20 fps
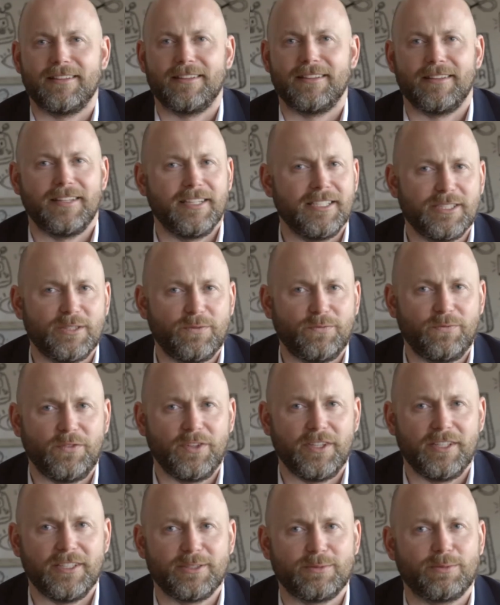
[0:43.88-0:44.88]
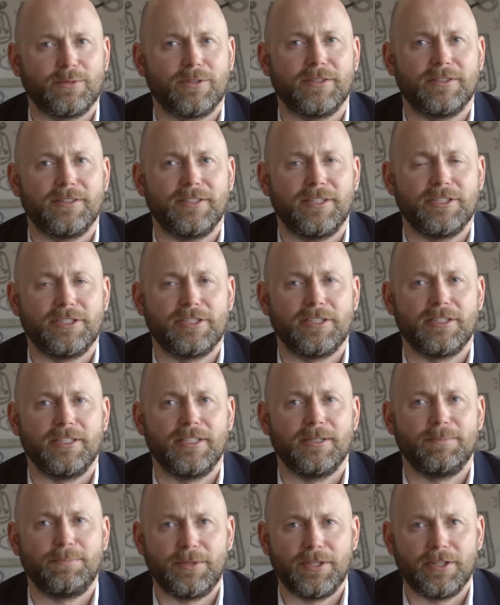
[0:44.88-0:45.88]
These fees will
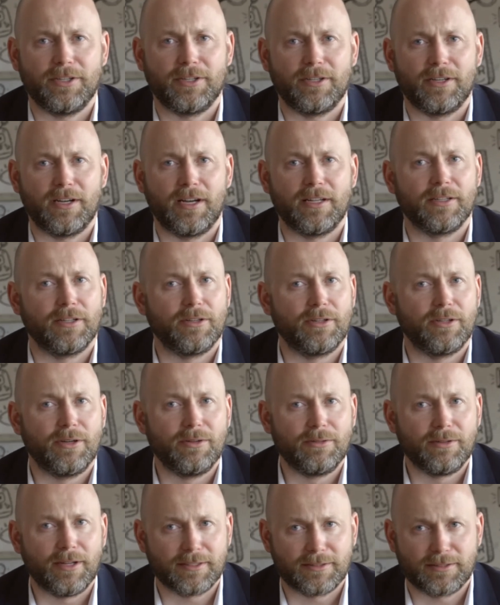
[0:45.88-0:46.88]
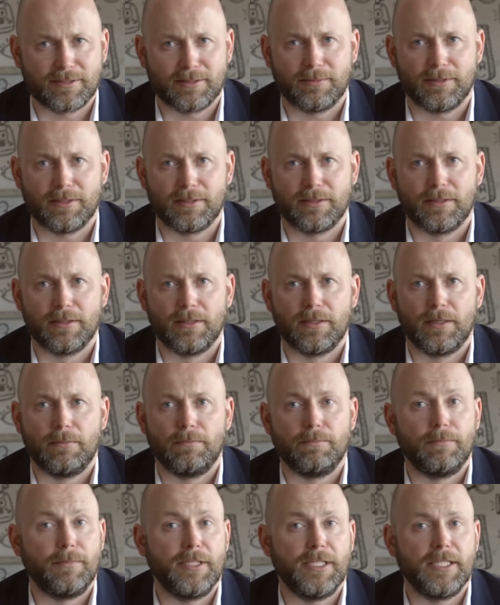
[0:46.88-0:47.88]
initially appear on the loan estimate,
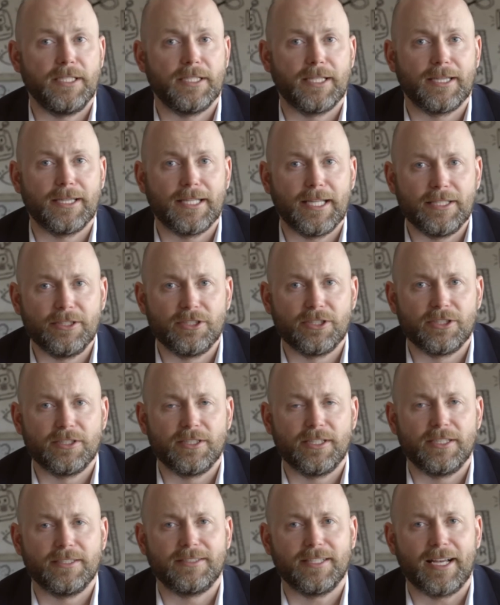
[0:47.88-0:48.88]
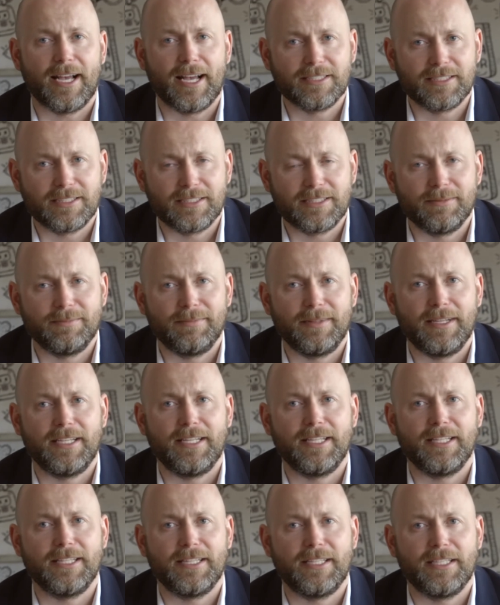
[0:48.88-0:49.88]
meaning the lender is
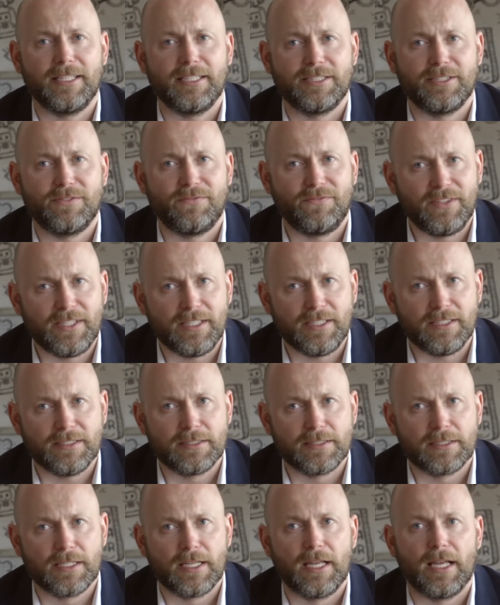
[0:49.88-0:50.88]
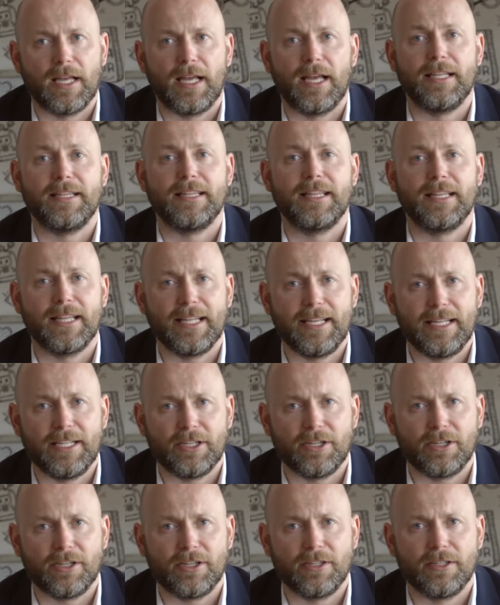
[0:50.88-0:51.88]
estimating these fees, and
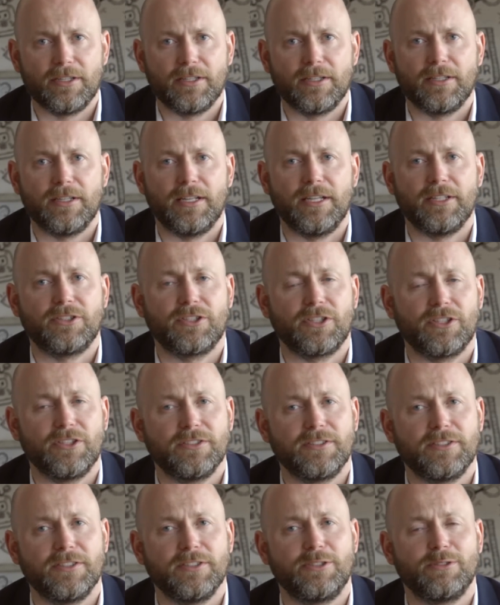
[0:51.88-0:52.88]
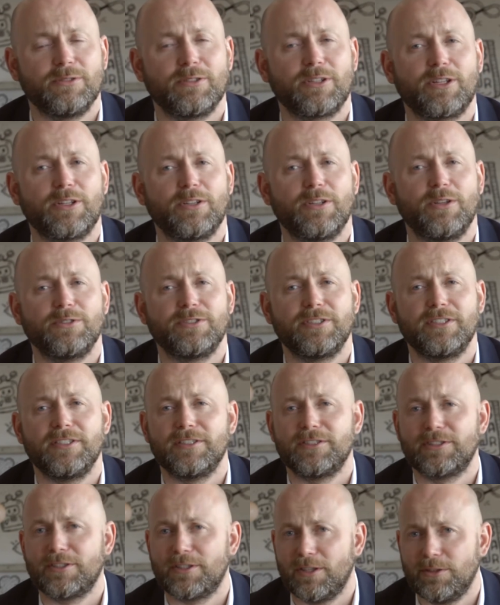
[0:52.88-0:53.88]
later it turns into a closing
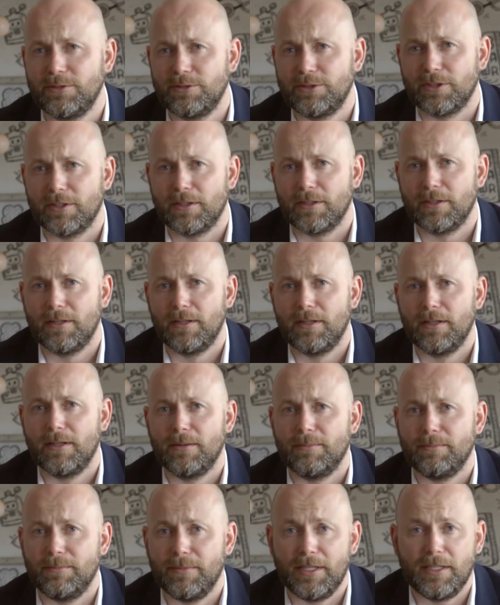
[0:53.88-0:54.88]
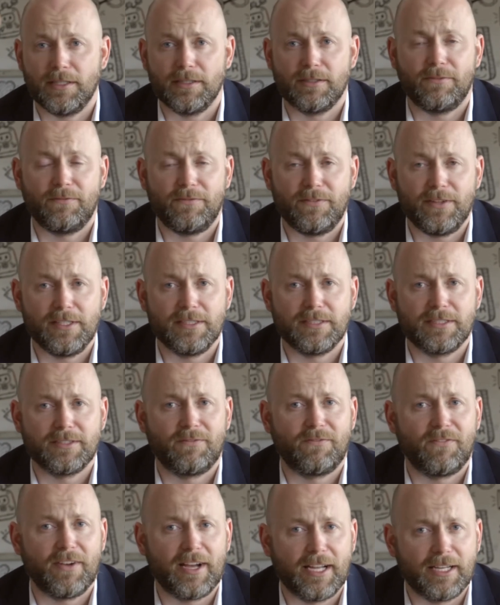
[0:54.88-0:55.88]
disclosure, meaning the fees are
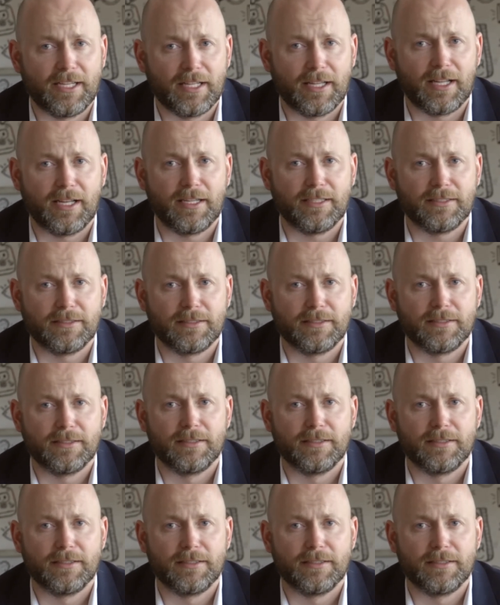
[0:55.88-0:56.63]
finalized.